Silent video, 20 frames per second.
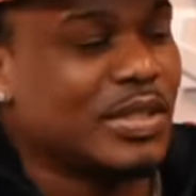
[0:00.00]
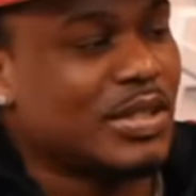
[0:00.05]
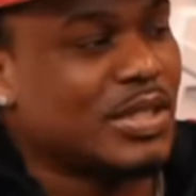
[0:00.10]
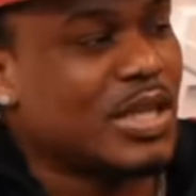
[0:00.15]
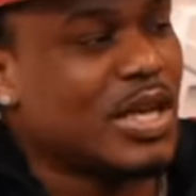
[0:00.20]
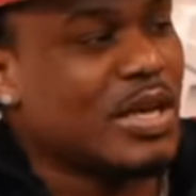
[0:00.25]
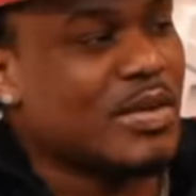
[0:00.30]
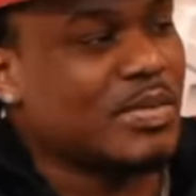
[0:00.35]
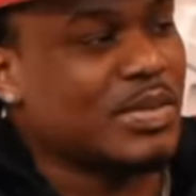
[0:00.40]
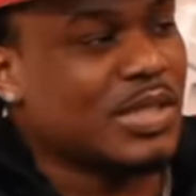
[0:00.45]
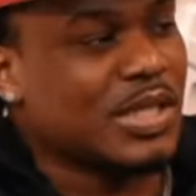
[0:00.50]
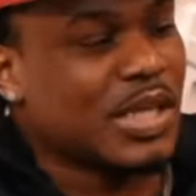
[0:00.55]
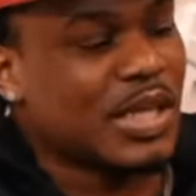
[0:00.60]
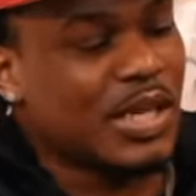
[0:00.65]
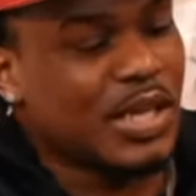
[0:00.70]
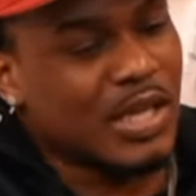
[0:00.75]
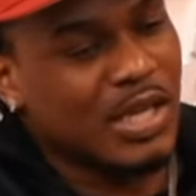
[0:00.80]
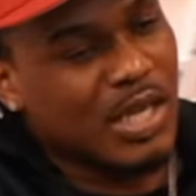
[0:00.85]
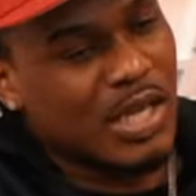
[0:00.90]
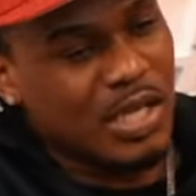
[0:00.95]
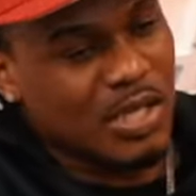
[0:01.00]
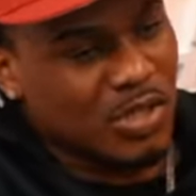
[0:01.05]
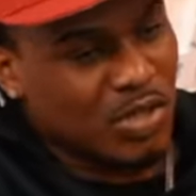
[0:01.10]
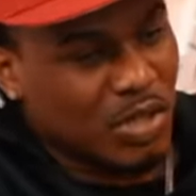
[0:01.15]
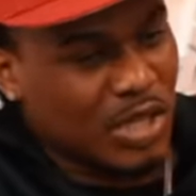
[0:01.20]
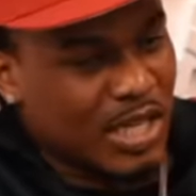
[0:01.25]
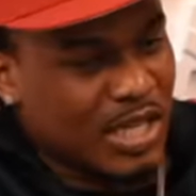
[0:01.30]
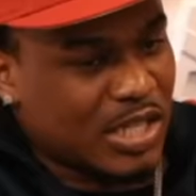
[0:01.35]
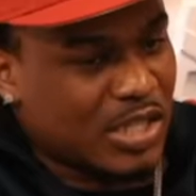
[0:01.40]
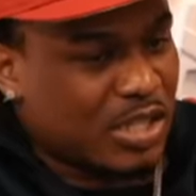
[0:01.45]
You know what I'm saying?
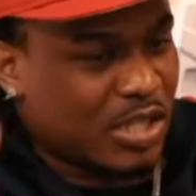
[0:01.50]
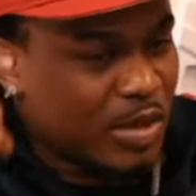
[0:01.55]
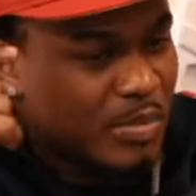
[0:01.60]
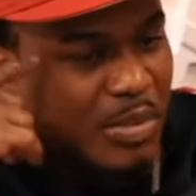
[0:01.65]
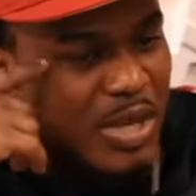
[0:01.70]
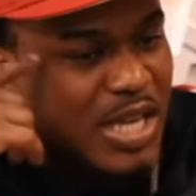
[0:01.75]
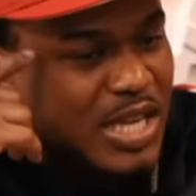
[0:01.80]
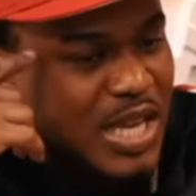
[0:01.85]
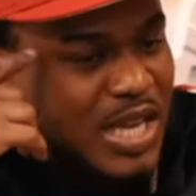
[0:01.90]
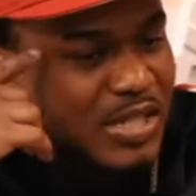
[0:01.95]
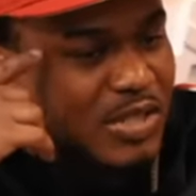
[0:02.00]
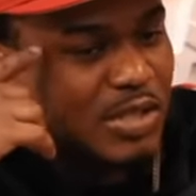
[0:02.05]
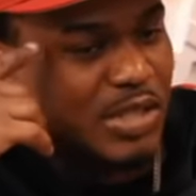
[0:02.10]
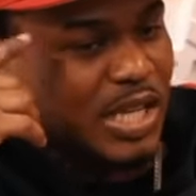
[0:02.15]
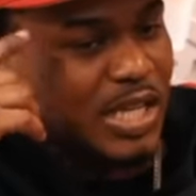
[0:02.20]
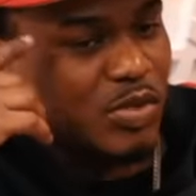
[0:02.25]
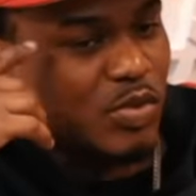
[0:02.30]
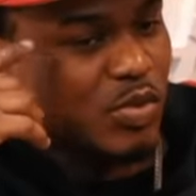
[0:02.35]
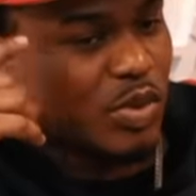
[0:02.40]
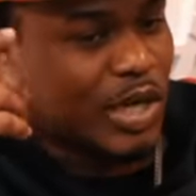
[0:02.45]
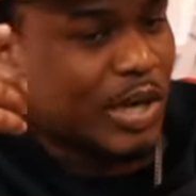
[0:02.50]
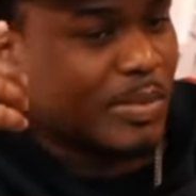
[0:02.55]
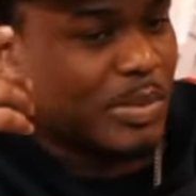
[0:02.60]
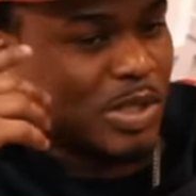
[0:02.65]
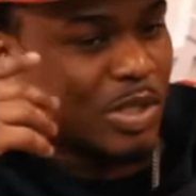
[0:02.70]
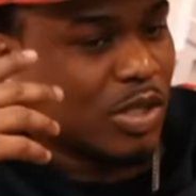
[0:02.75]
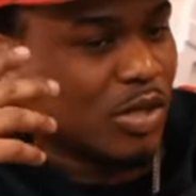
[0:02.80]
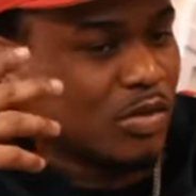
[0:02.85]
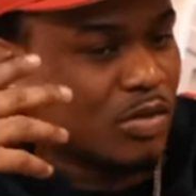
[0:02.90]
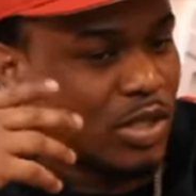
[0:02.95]
So to me, that's that's what I
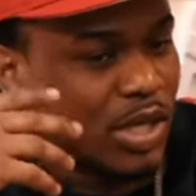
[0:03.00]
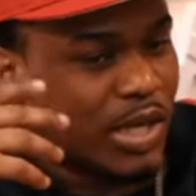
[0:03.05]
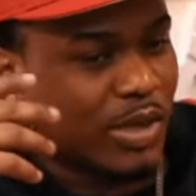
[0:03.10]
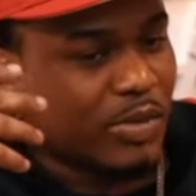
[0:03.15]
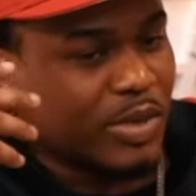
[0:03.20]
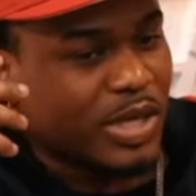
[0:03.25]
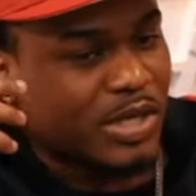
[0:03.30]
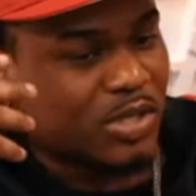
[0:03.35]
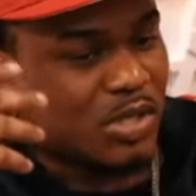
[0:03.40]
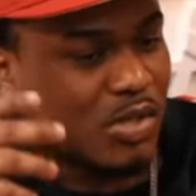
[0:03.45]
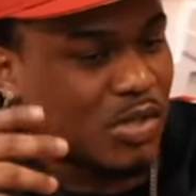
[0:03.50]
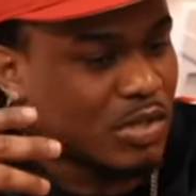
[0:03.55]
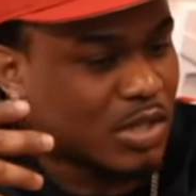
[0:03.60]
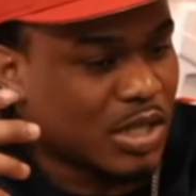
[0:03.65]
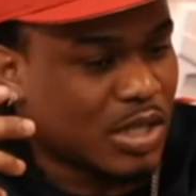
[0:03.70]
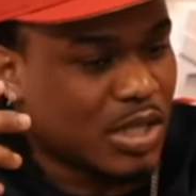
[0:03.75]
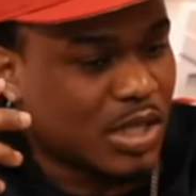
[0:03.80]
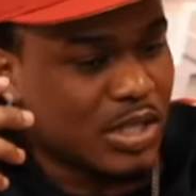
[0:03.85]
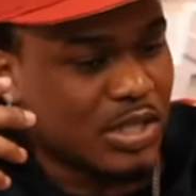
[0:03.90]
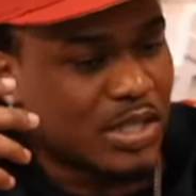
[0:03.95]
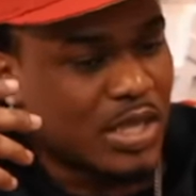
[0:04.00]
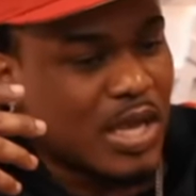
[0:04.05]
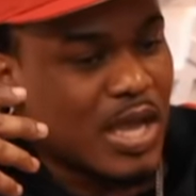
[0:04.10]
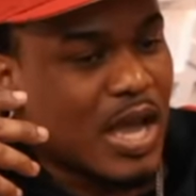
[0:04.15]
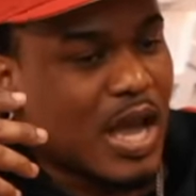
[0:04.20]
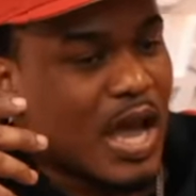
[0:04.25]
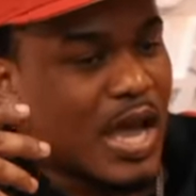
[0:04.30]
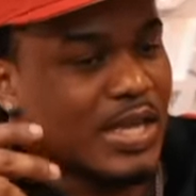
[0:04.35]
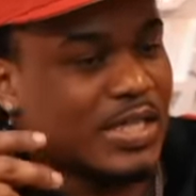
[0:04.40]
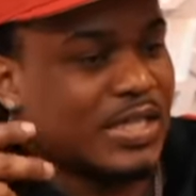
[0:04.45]
be doing. Like when I talk to niggas,
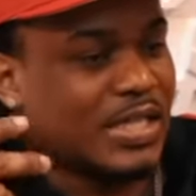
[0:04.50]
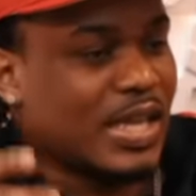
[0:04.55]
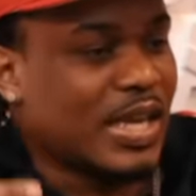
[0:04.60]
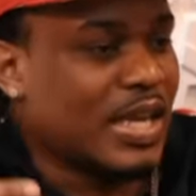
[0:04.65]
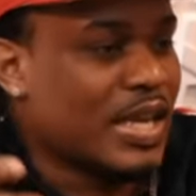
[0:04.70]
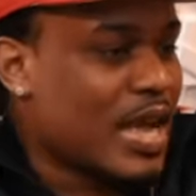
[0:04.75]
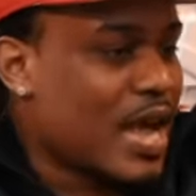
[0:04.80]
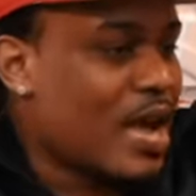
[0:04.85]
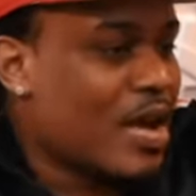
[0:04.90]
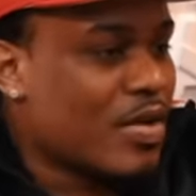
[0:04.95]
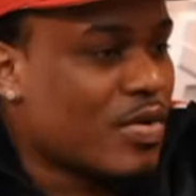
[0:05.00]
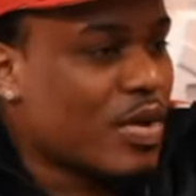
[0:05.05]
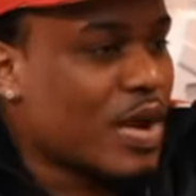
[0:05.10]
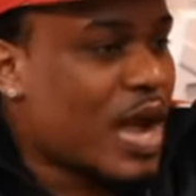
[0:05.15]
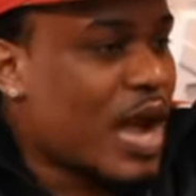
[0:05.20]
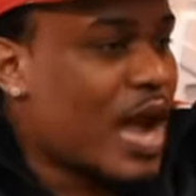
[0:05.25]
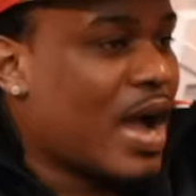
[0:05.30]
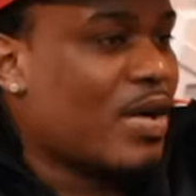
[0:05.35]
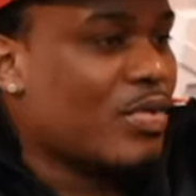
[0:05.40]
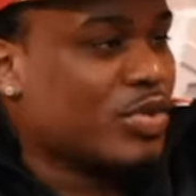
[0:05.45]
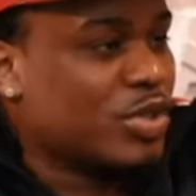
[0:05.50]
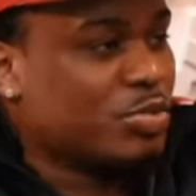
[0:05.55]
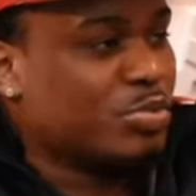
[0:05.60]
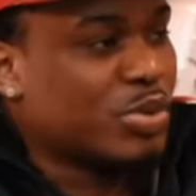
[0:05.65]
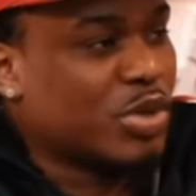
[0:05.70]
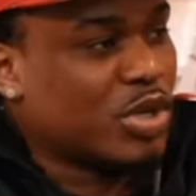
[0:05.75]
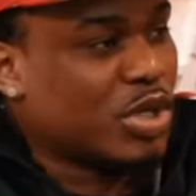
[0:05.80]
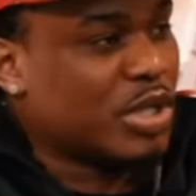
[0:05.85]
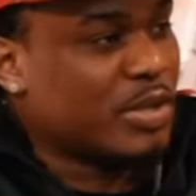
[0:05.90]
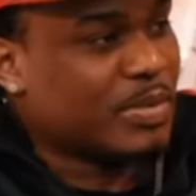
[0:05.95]
I say how I was
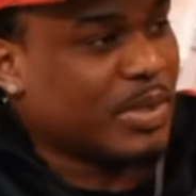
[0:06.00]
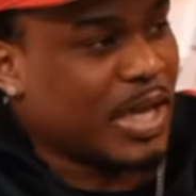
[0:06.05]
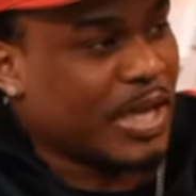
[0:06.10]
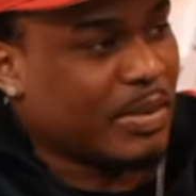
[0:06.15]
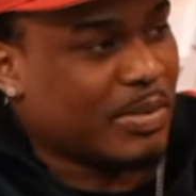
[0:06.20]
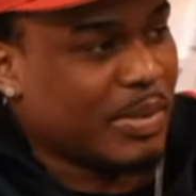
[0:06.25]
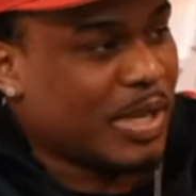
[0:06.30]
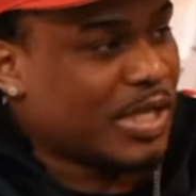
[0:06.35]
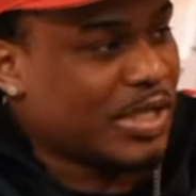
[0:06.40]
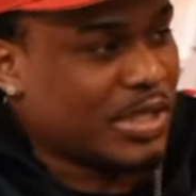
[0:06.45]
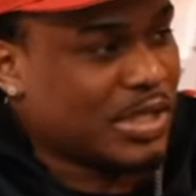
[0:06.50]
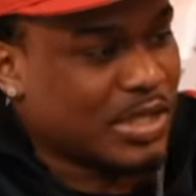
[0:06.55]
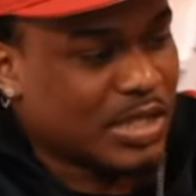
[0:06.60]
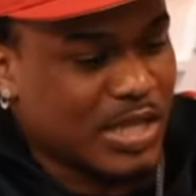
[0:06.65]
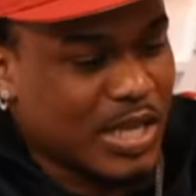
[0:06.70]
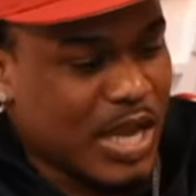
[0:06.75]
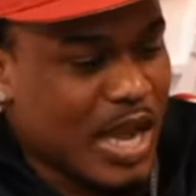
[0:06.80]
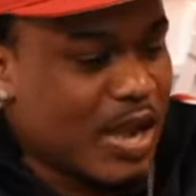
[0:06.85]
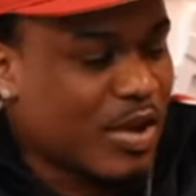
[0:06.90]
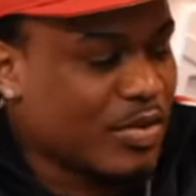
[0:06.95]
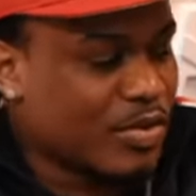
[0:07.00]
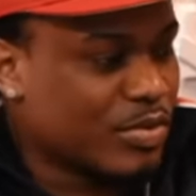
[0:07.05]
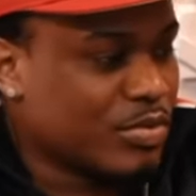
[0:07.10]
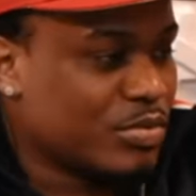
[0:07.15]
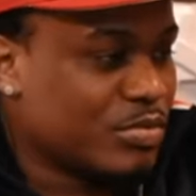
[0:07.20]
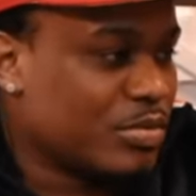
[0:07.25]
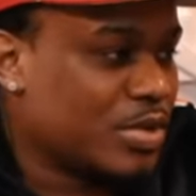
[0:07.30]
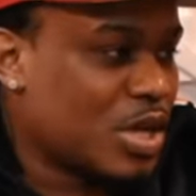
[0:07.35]
brought up. Like basically how.